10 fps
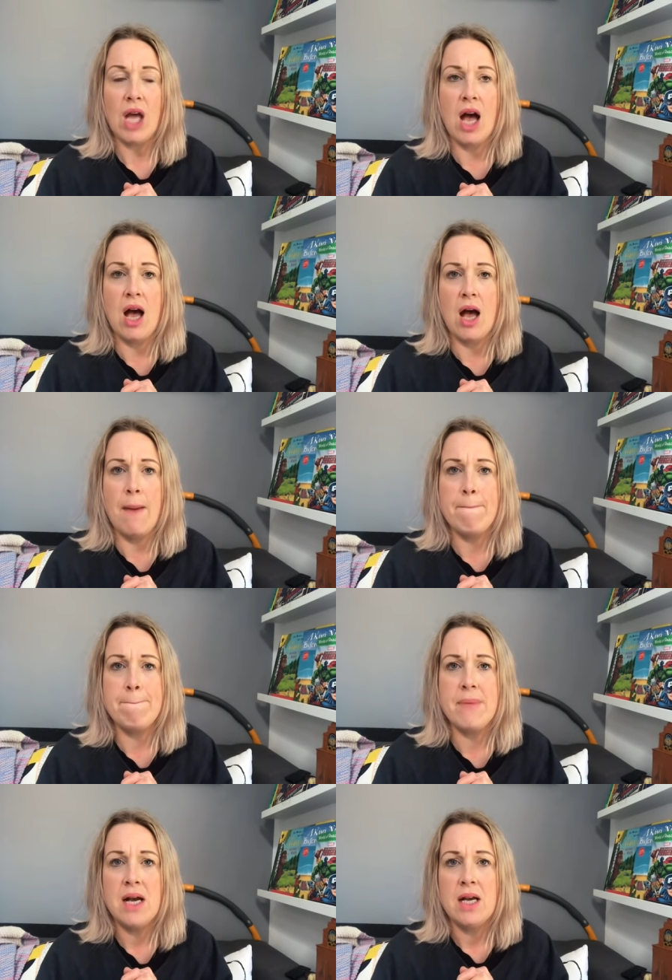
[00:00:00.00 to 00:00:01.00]

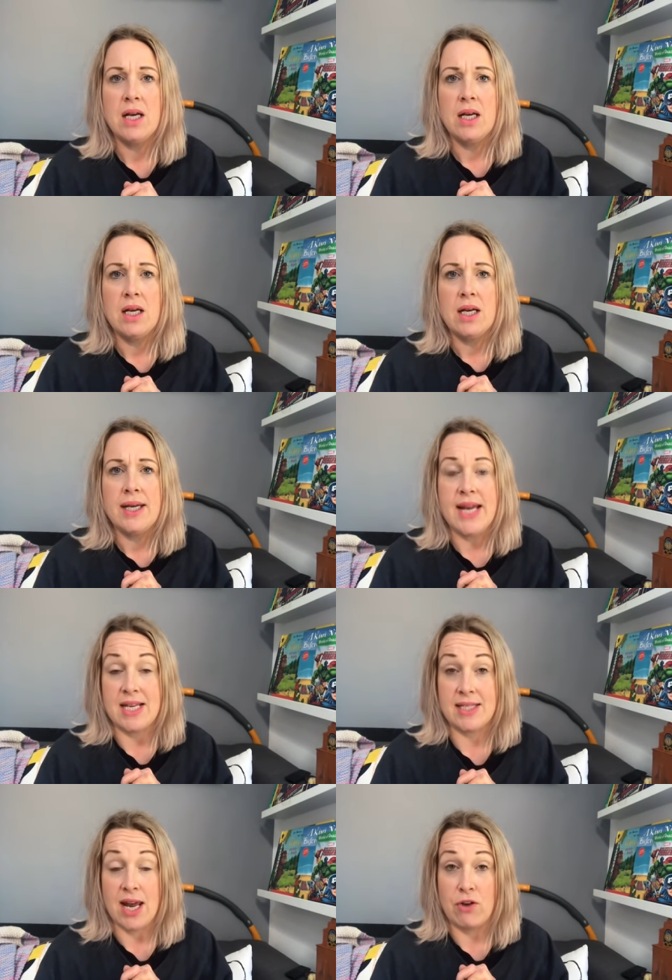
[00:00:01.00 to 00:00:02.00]
um,
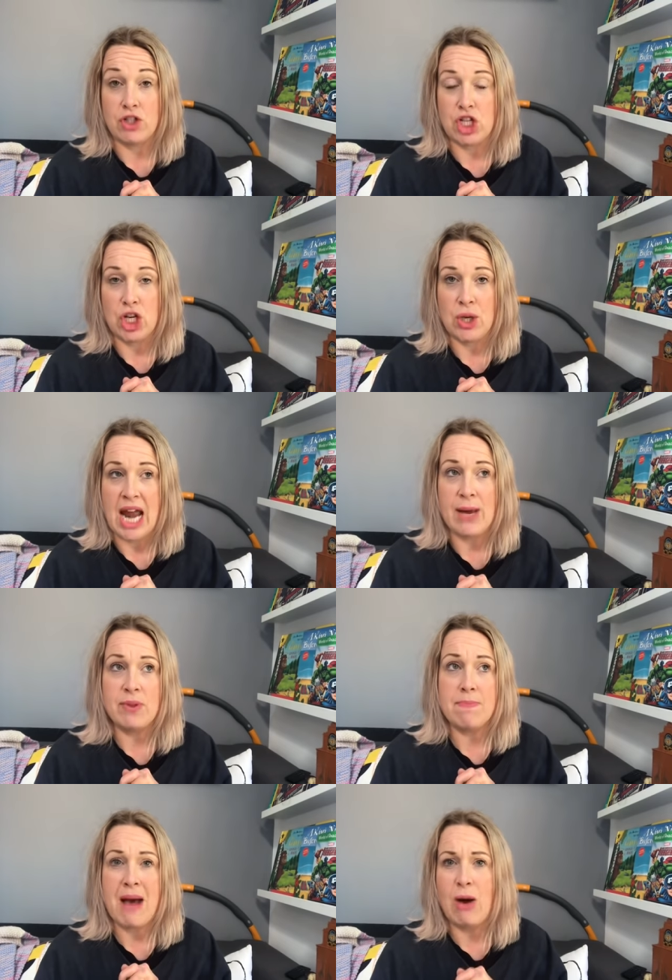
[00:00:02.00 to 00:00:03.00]
yesterday afternoon and it
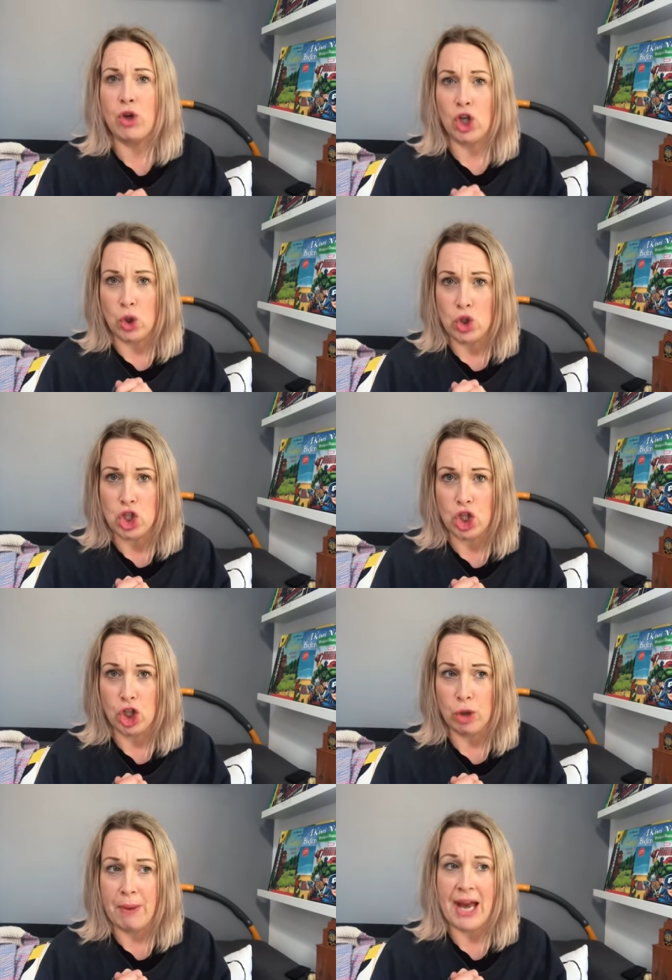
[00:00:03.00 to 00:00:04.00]
was about
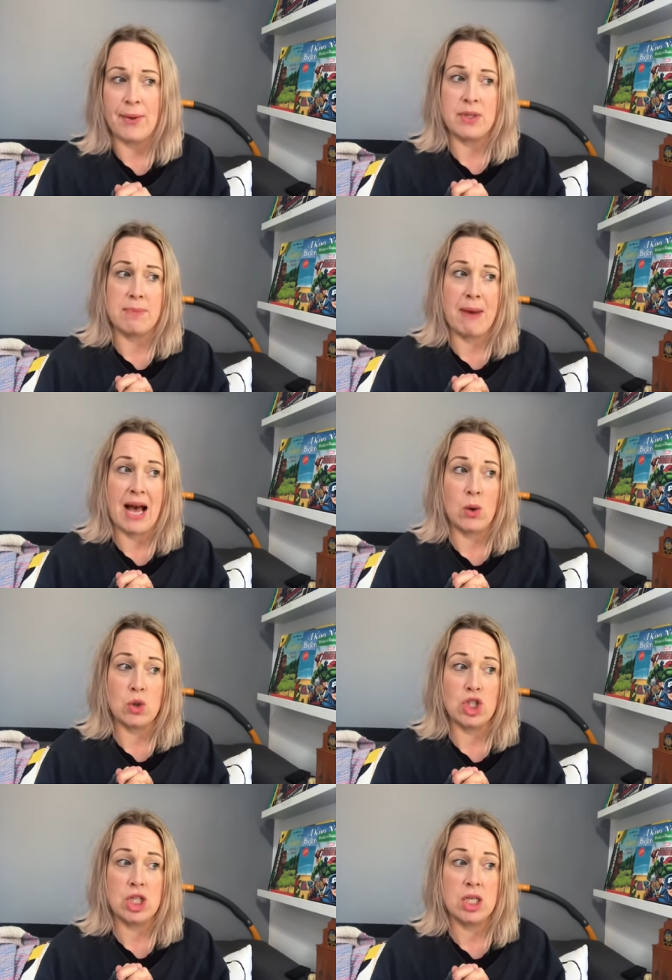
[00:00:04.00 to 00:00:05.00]
YouTube and it was
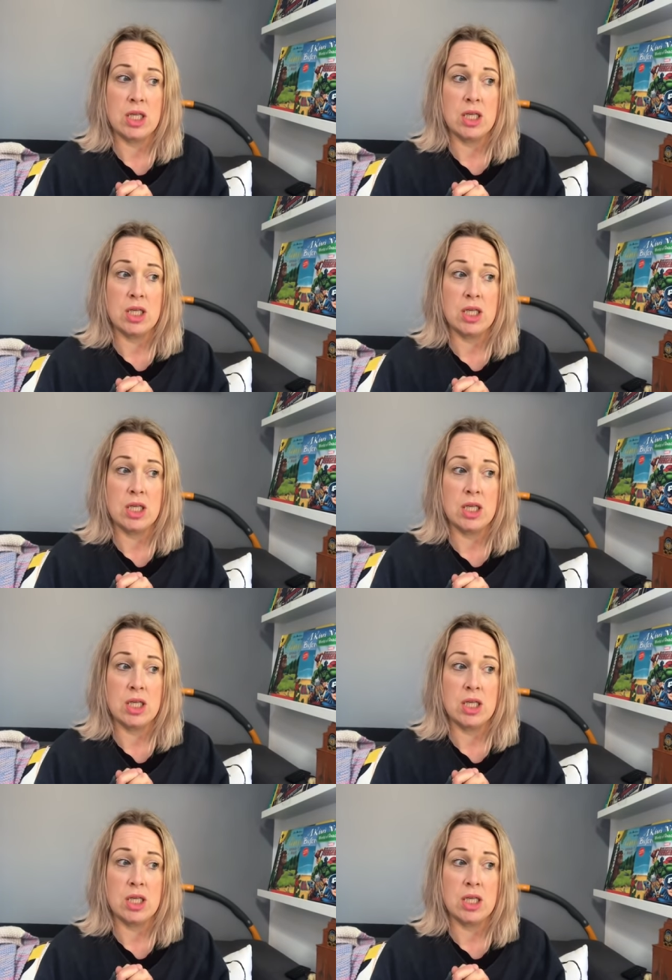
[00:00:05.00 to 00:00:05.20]
about